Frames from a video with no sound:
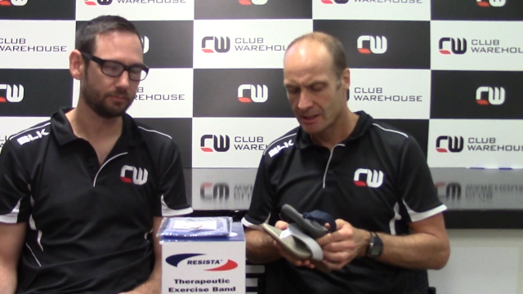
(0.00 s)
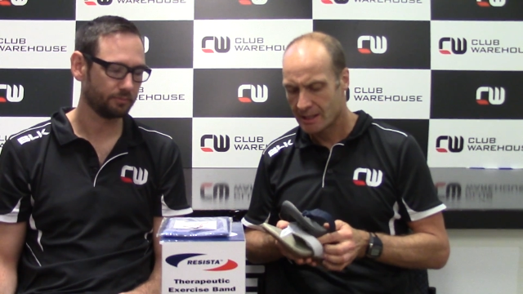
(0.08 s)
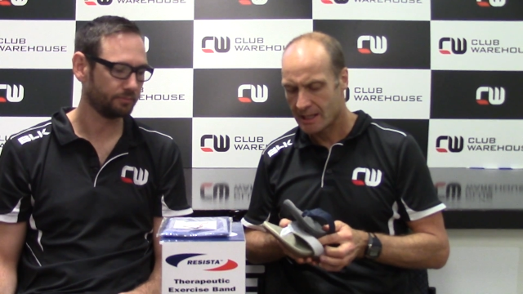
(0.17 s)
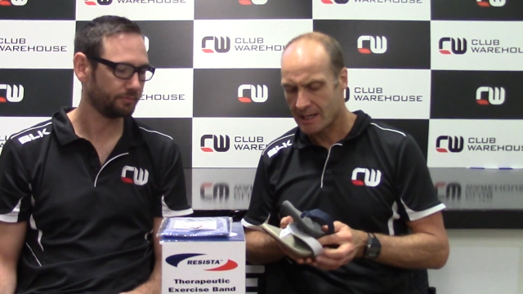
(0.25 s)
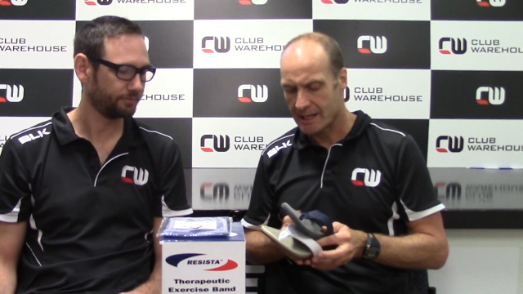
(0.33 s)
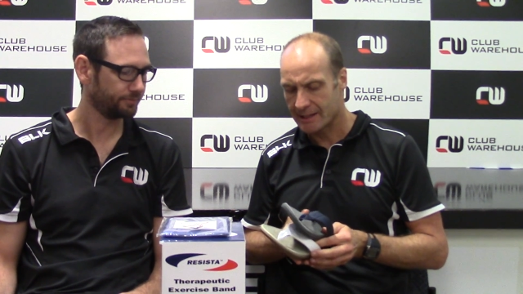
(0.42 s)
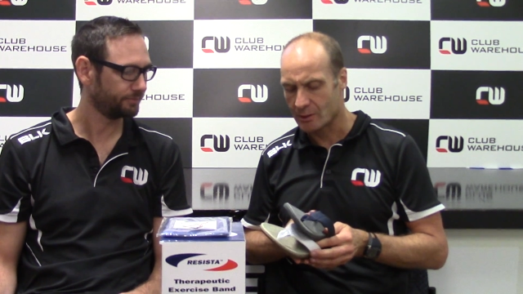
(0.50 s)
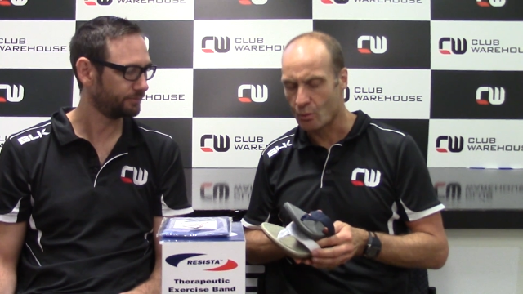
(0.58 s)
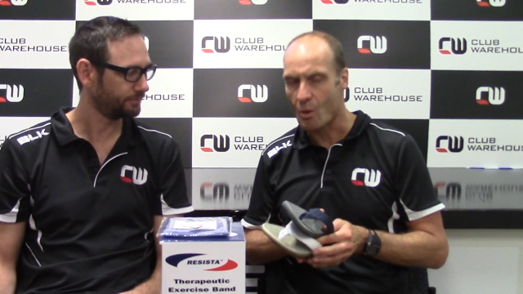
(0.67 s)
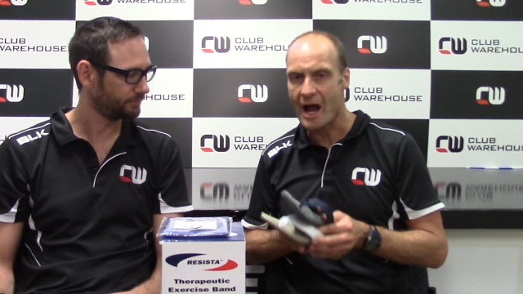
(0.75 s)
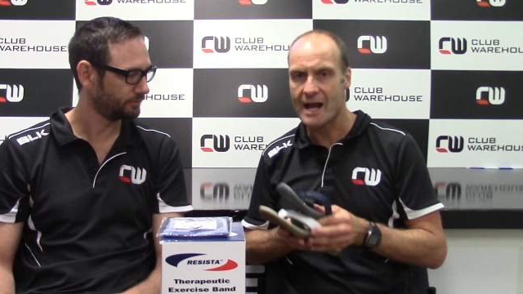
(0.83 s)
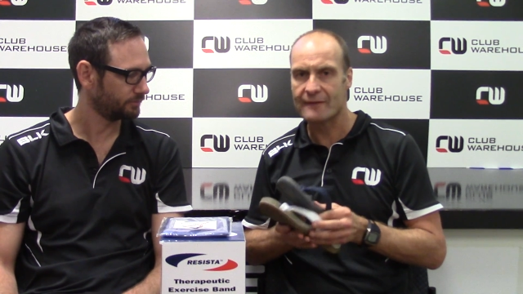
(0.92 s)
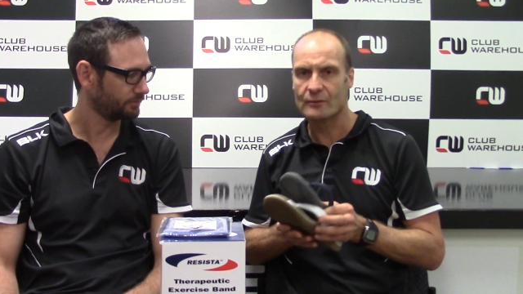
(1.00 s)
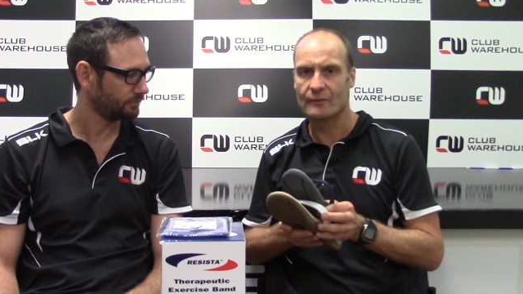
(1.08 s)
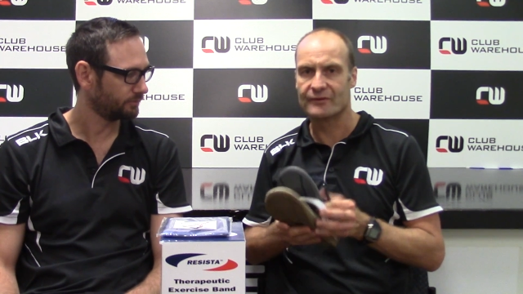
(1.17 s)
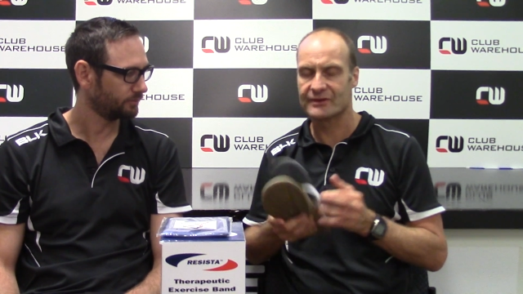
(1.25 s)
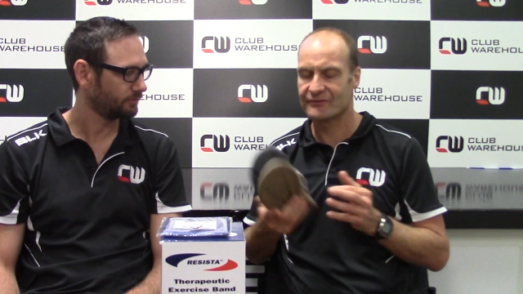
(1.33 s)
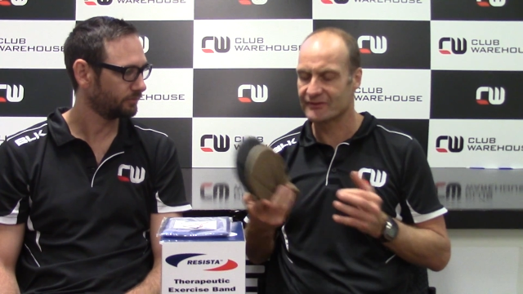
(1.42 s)
Speaker 1: uh, the Wave or
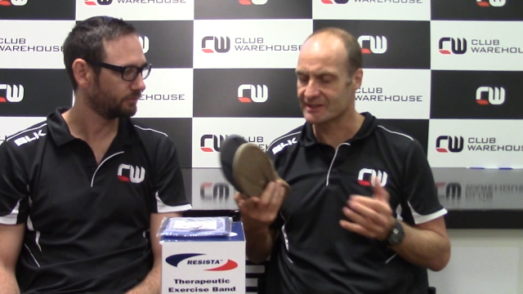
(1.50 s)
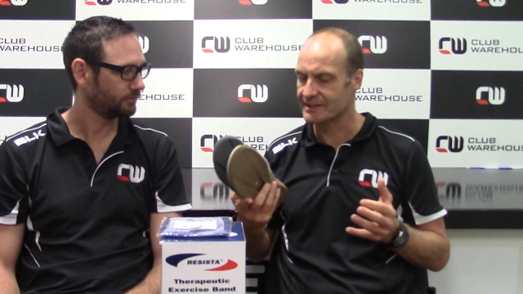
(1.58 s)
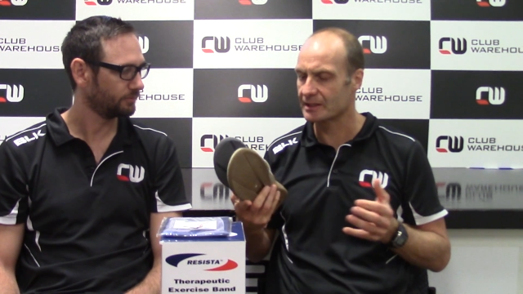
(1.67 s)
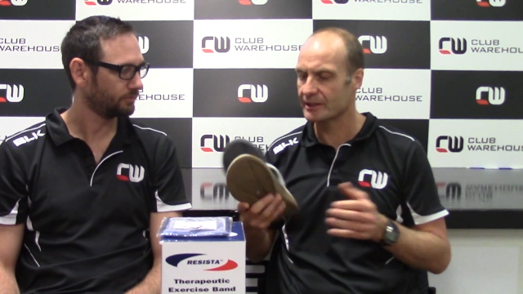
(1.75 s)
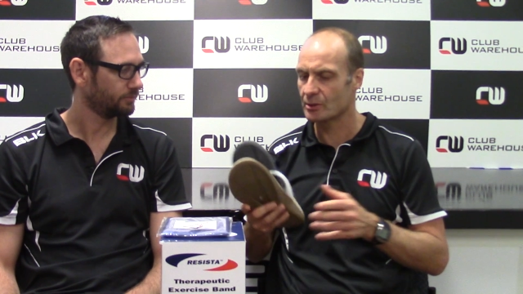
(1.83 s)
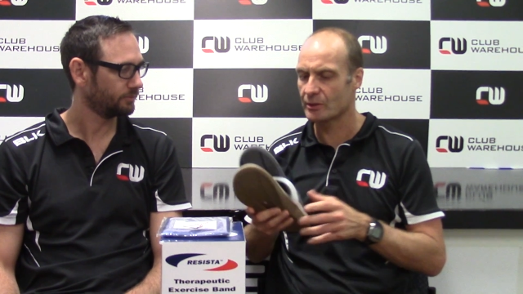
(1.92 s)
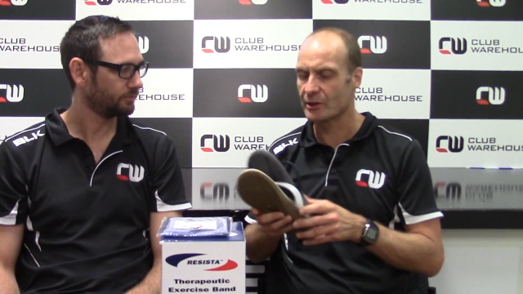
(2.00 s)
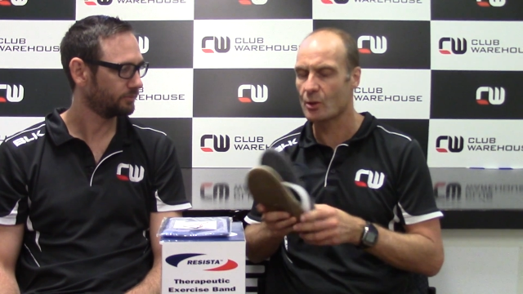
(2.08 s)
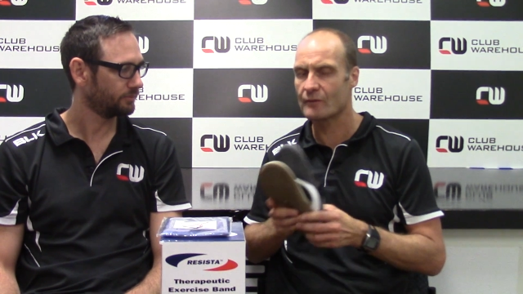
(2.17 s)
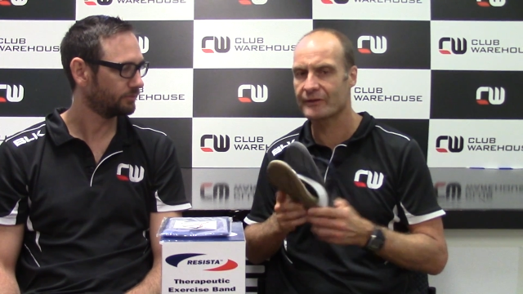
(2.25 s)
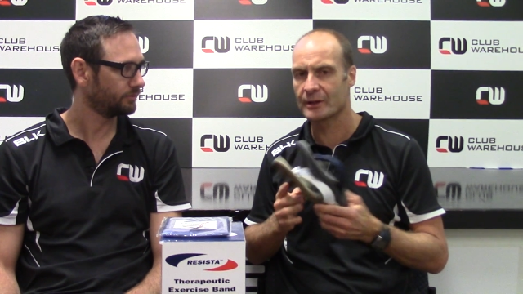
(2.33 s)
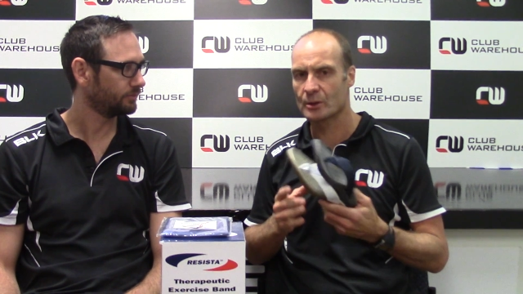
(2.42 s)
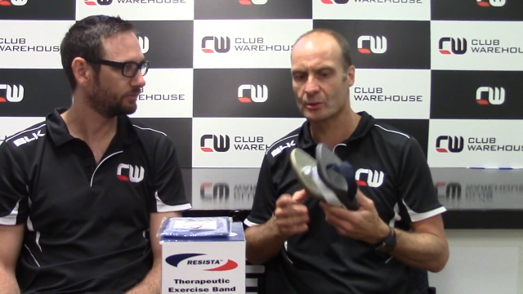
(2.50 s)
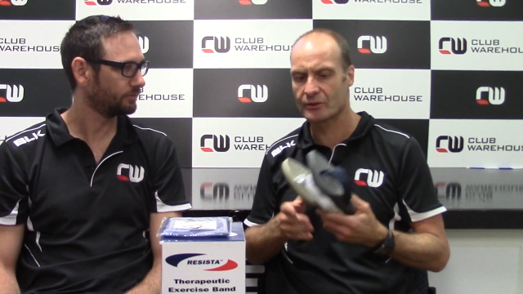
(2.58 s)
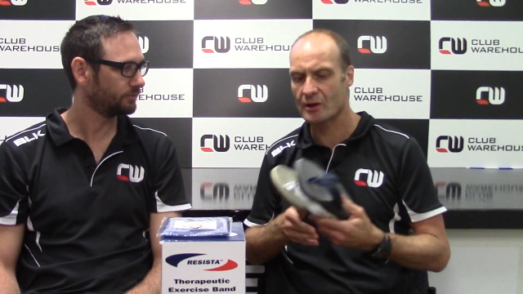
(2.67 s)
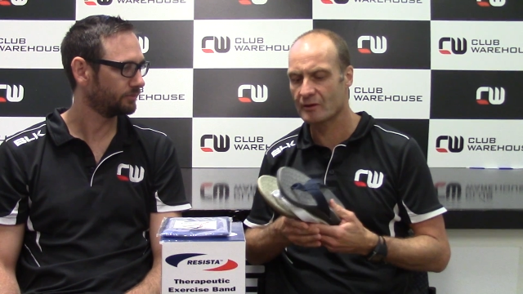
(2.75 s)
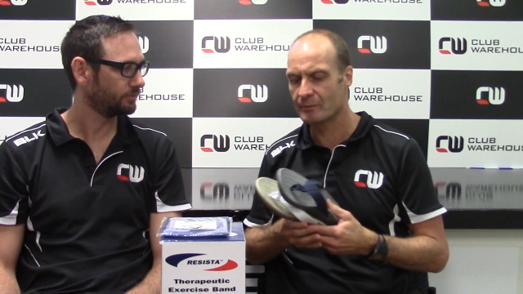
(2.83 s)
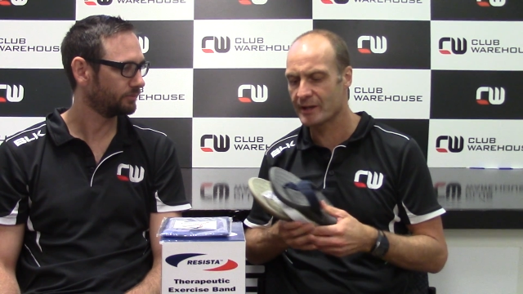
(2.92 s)
Vasili or the Orthaheel
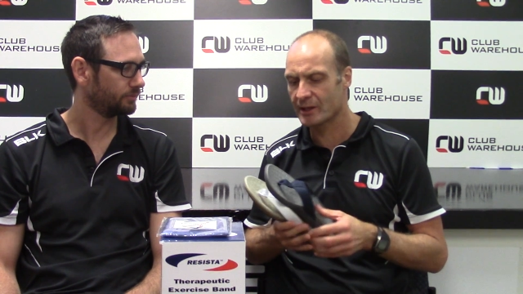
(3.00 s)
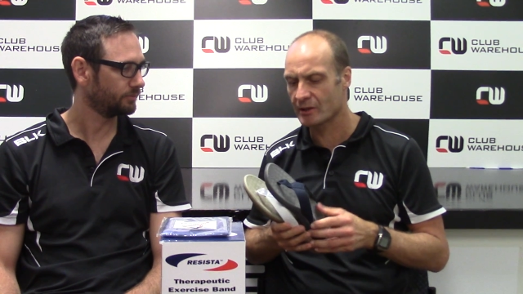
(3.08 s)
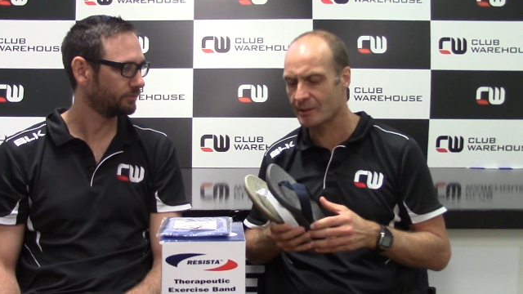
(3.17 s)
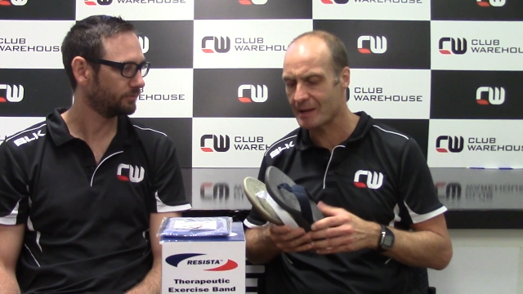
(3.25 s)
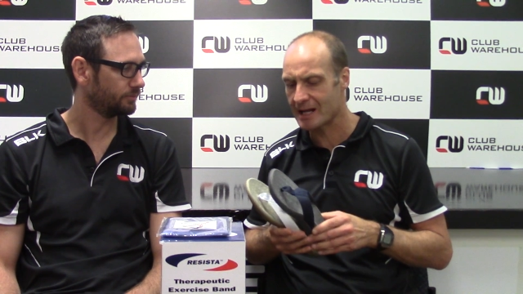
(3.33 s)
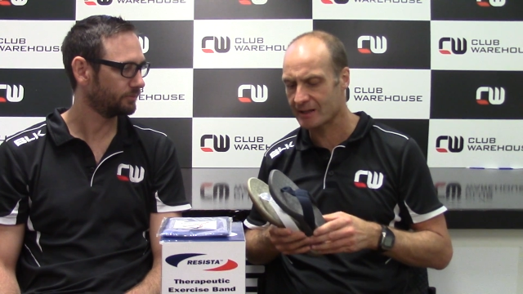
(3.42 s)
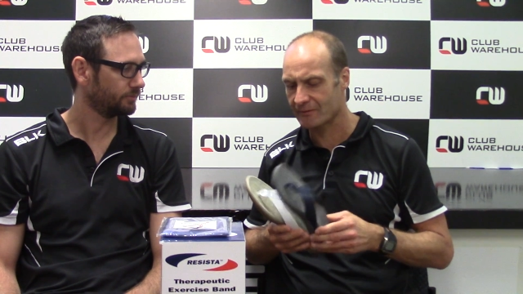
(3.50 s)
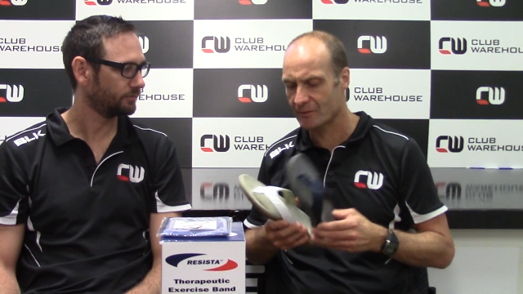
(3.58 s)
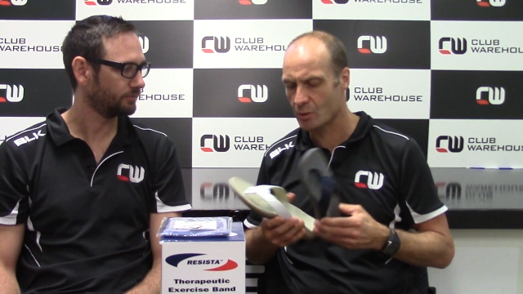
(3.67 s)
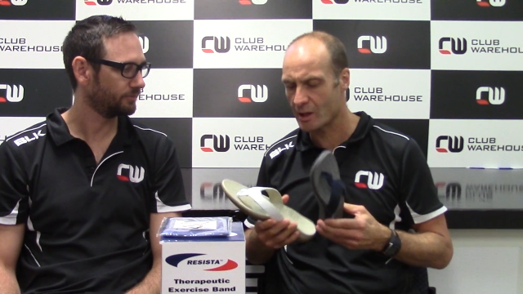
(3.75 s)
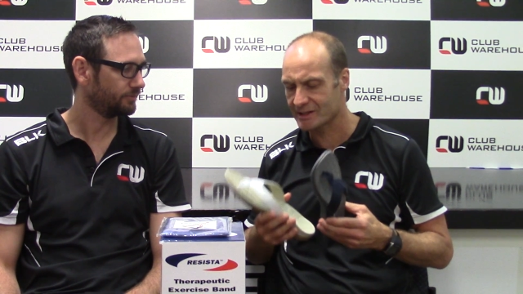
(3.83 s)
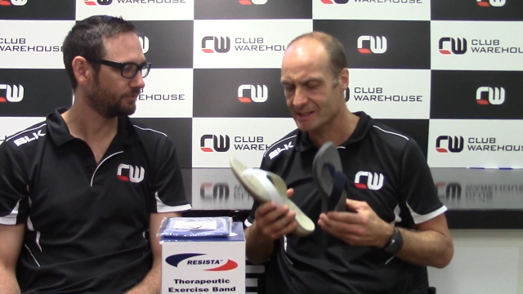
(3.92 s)
thong have been on the market for quite